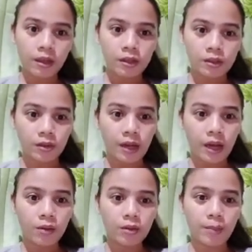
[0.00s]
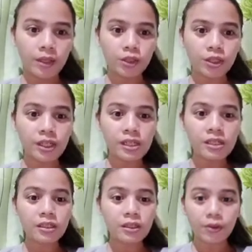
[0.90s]
So now the
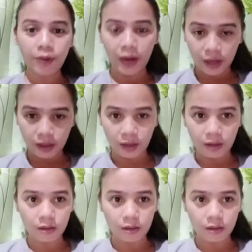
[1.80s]
materials created.